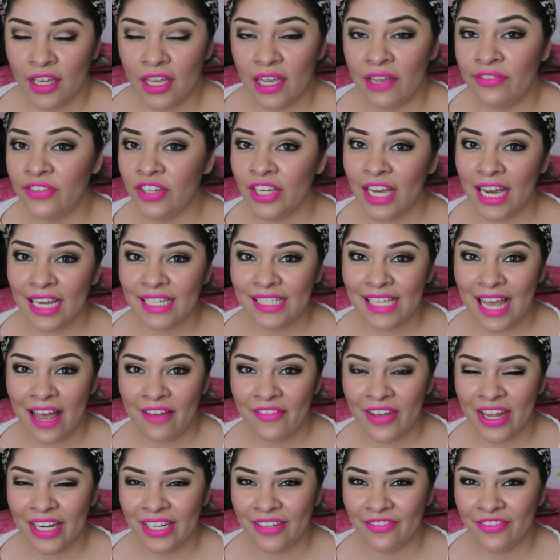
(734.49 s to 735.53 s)
If you guys have
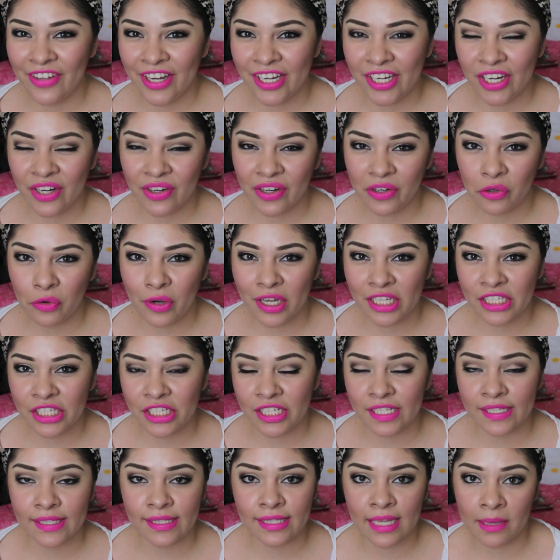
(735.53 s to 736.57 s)
any video requests,
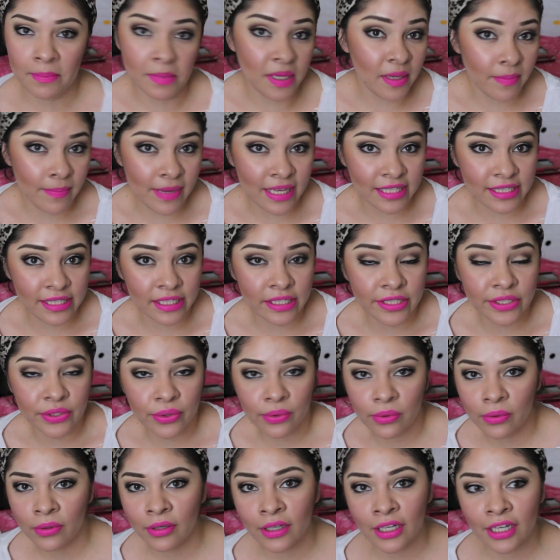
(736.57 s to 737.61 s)
just send me a message
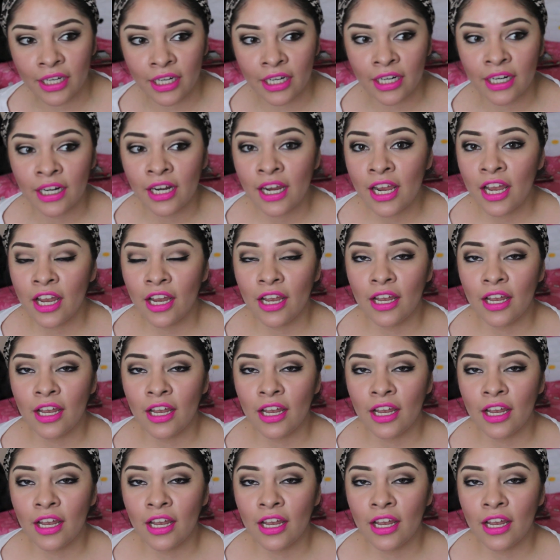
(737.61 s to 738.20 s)
or